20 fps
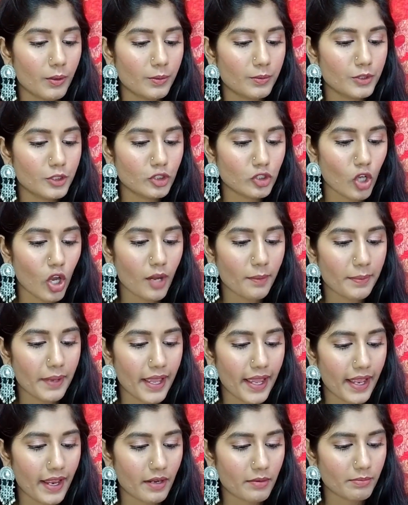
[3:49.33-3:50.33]
Stop
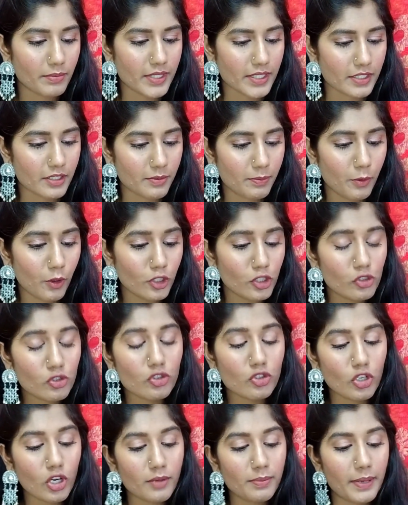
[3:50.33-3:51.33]
Hair Mist,
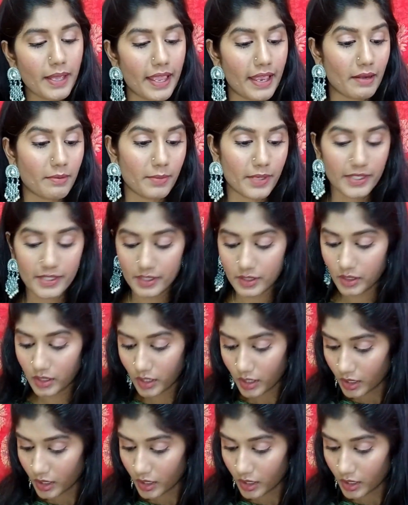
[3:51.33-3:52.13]
Stop Hair Mist,